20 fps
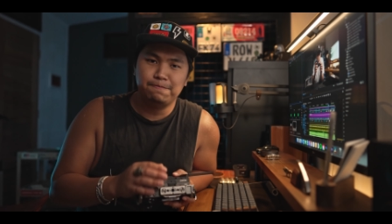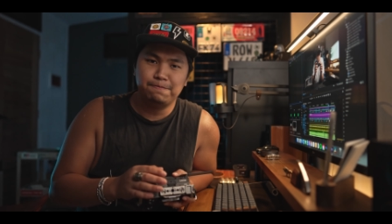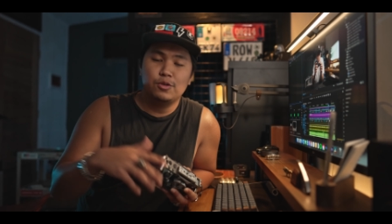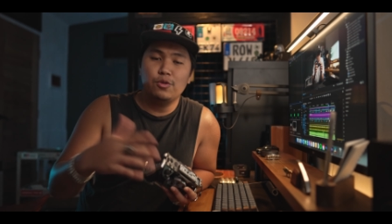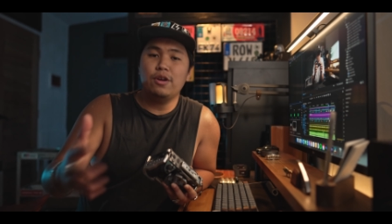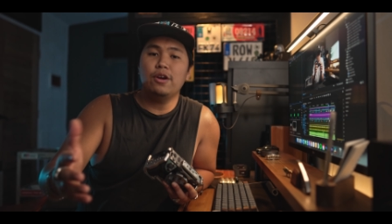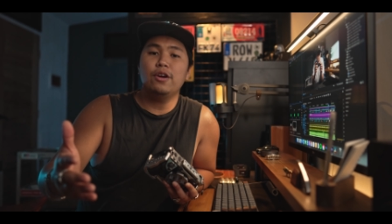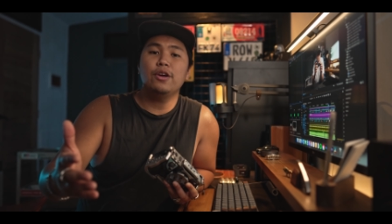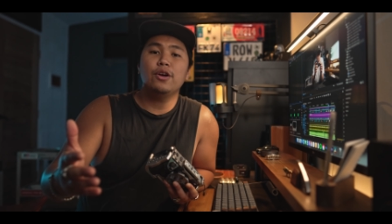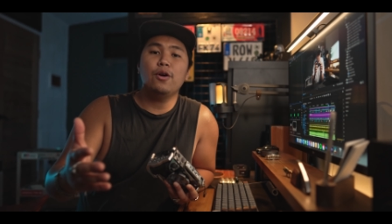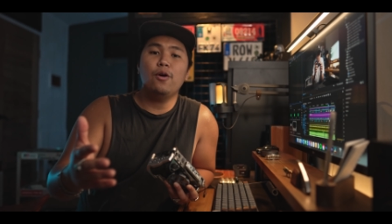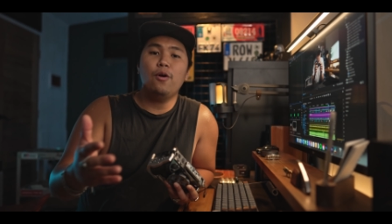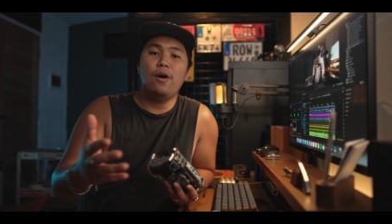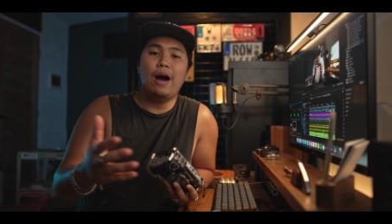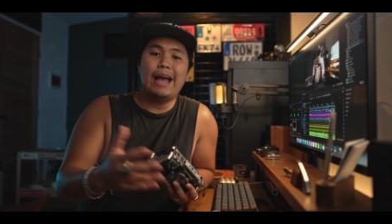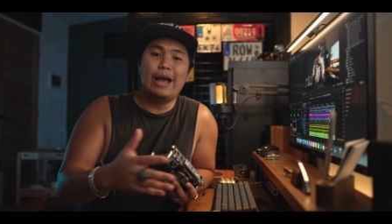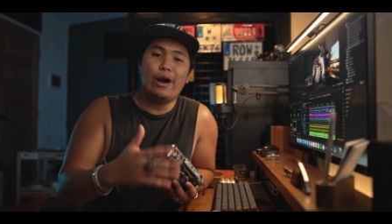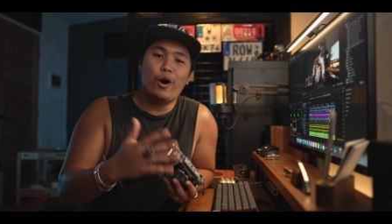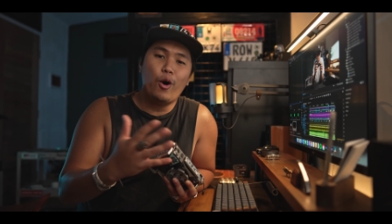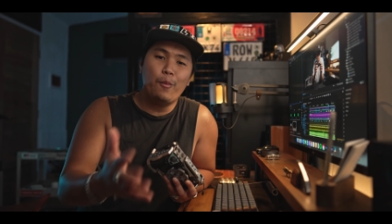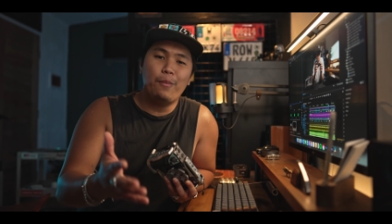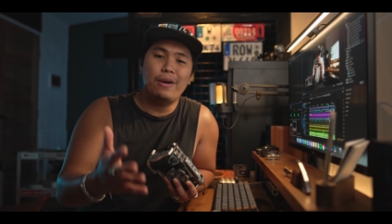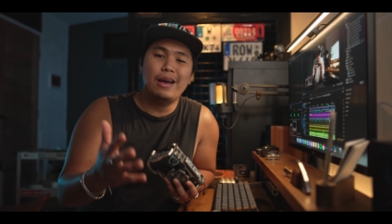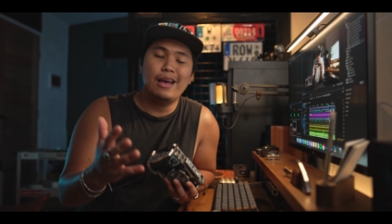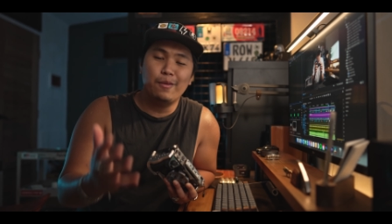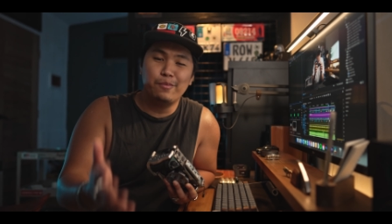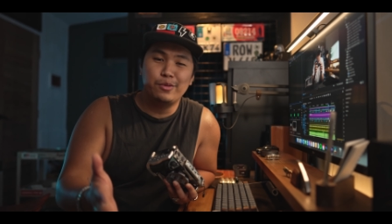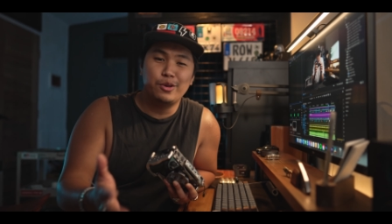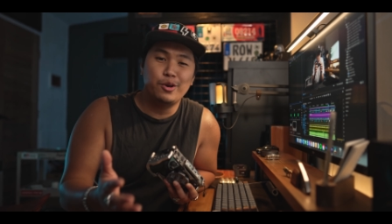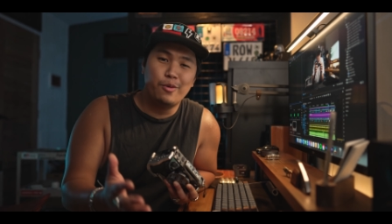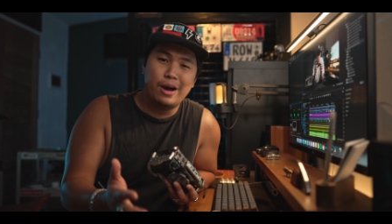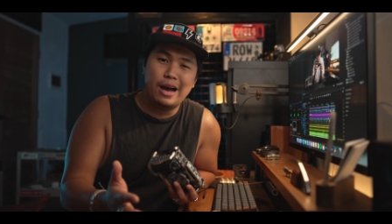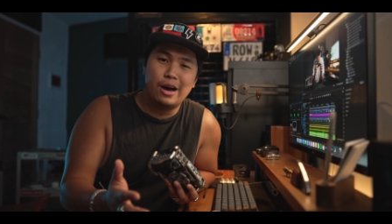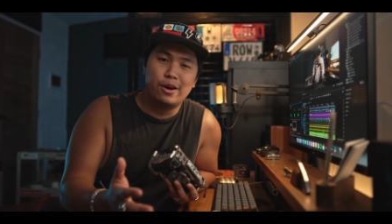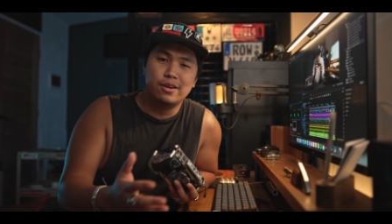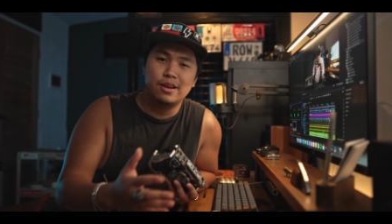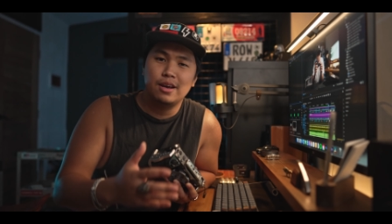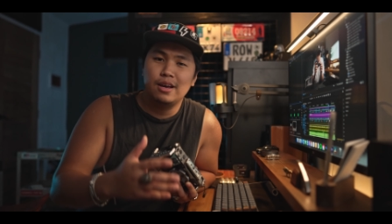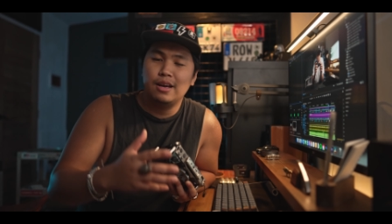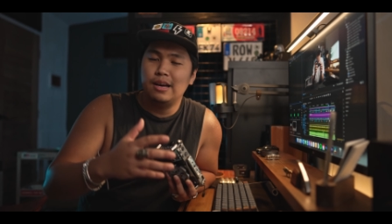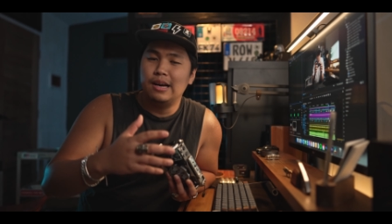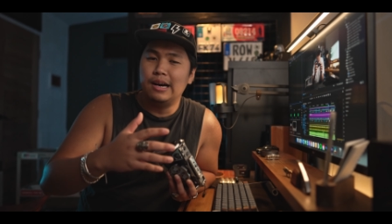So there you go. I hope I helped you out.